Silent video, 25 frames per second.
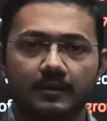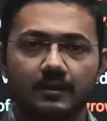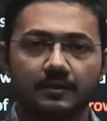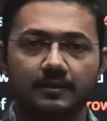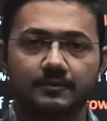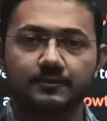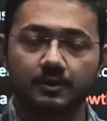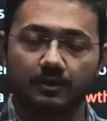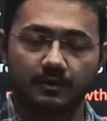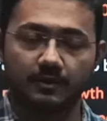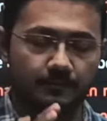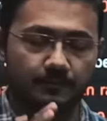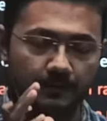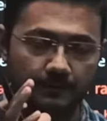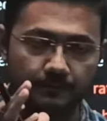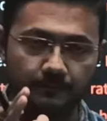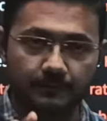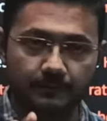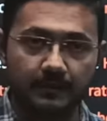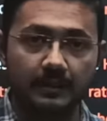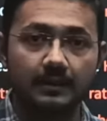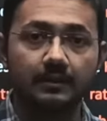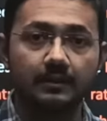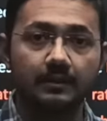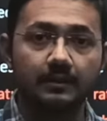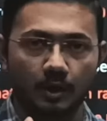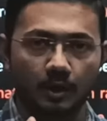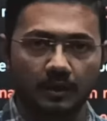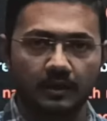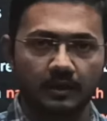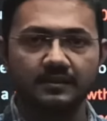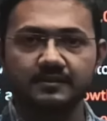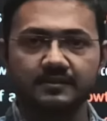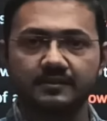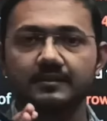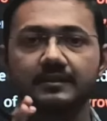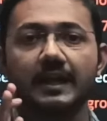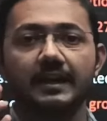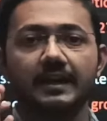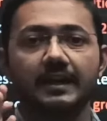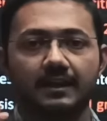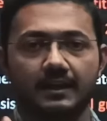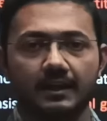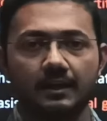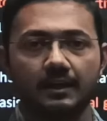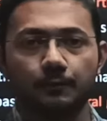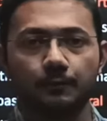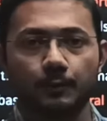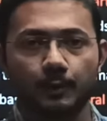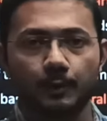sorry 15th August
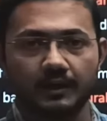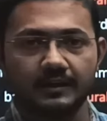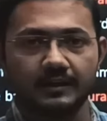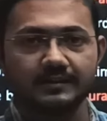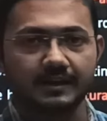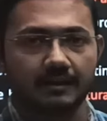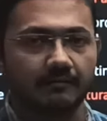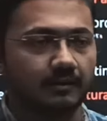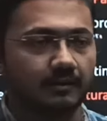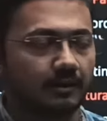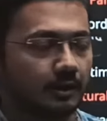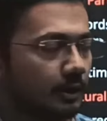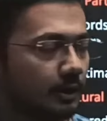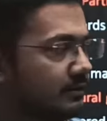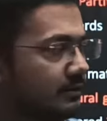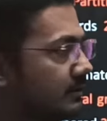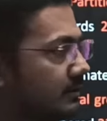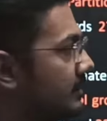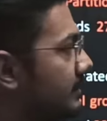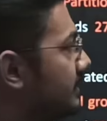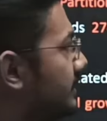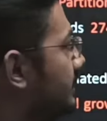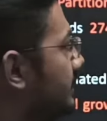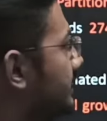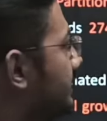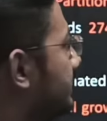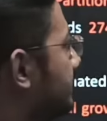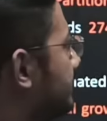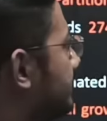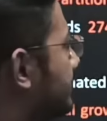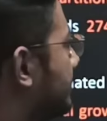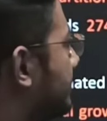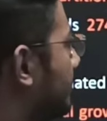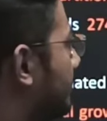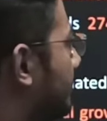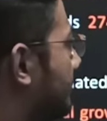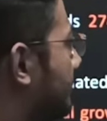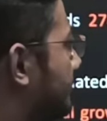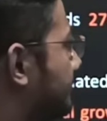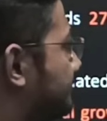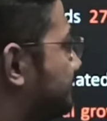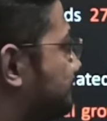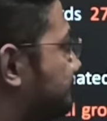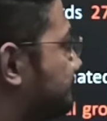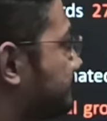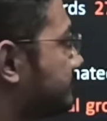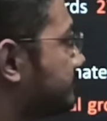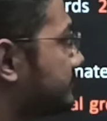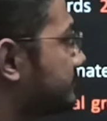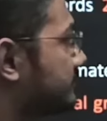1947 ot so
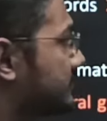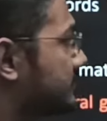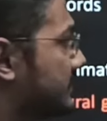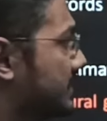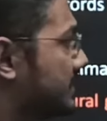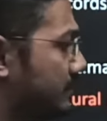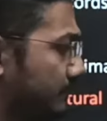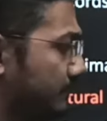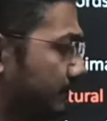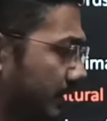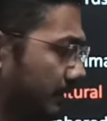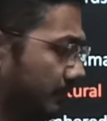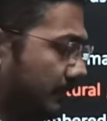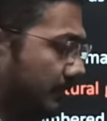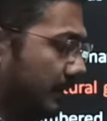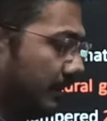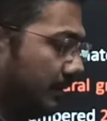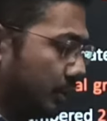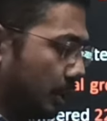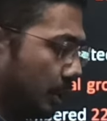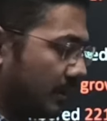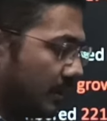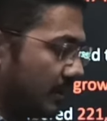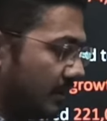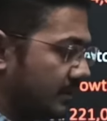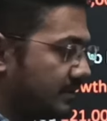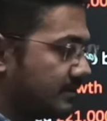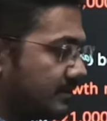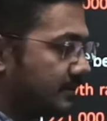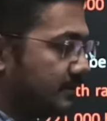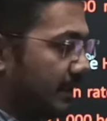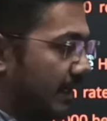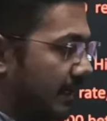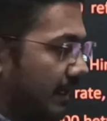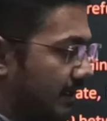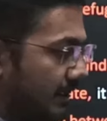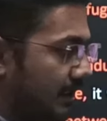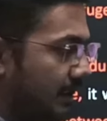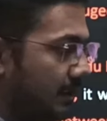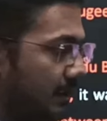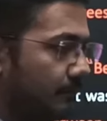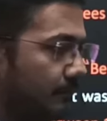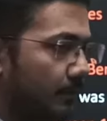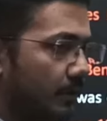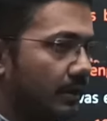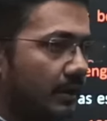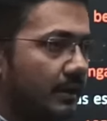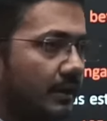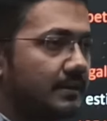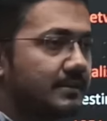15th August
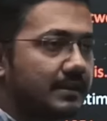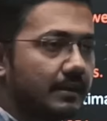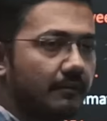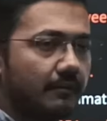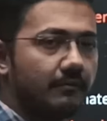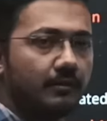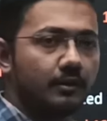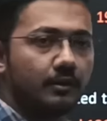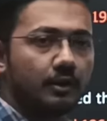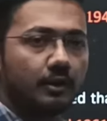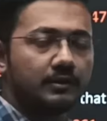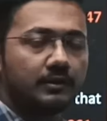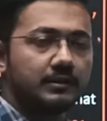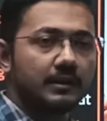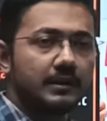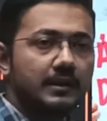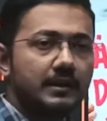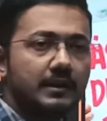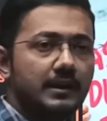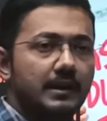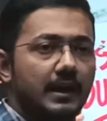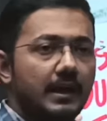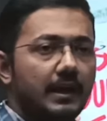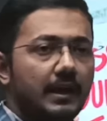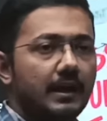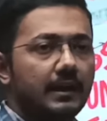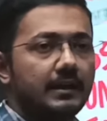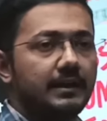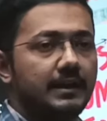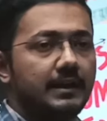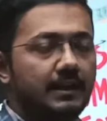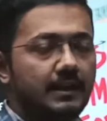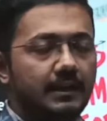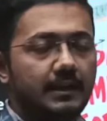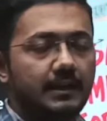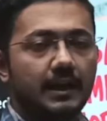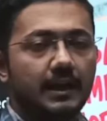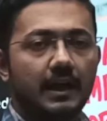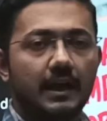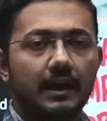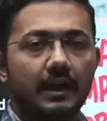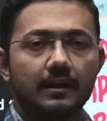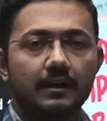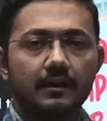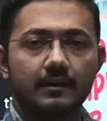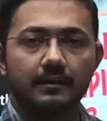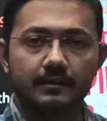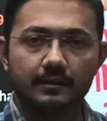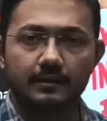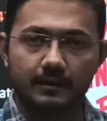1947 ot India
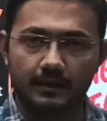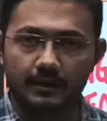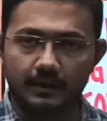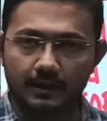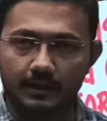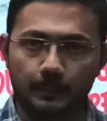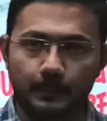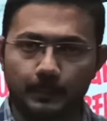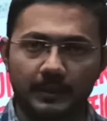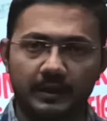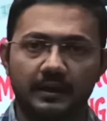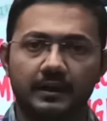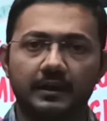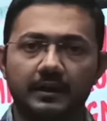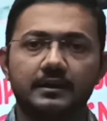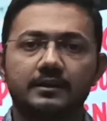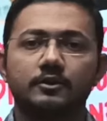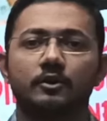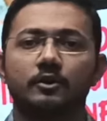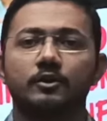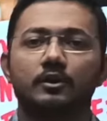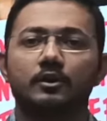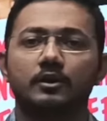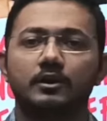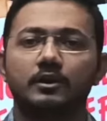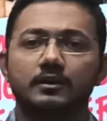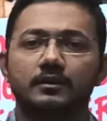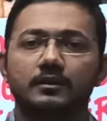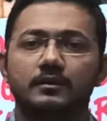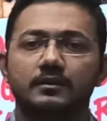independent hoi gol